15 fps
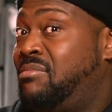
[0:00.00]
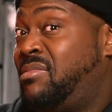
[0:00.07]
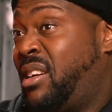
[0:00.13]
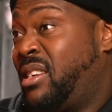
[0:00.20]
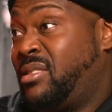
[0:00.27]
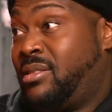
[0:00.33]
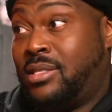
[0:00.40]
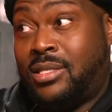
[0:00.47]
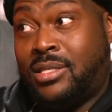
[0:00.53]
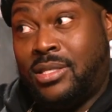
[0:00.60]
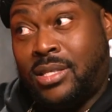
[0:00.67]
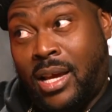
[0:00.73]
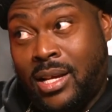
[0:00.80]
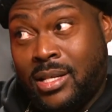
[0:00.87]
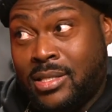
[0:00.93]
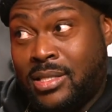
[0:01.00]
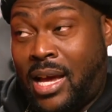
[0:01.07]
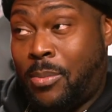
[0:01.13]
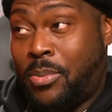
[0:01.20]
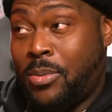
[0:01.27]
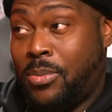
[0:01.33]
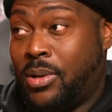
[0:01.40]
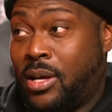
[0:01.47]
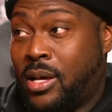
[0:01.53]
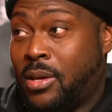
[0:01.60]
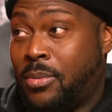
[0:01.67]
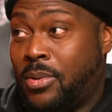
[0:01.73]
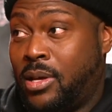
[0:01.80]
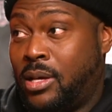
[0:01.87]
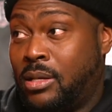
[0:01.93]
Does this change how people look
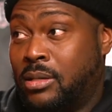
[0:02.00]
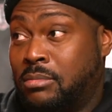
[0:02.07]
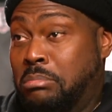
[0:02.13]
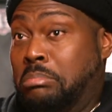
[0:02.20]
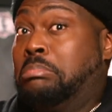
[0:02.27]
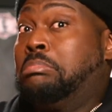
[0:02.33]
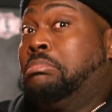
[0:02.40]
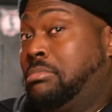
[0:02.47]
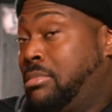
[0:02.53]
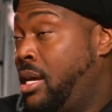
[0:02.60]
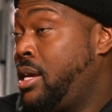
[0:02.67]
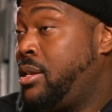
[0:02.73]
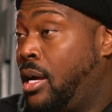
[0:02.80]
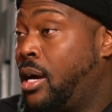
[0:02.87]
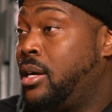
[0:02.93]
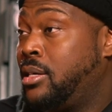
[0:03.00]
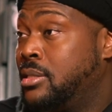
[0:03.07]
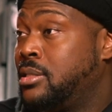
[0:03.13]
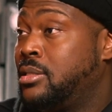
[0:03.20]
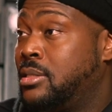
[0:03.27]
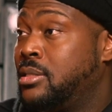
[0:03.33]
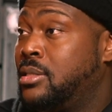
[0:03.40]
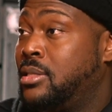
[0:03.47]
at me? It does.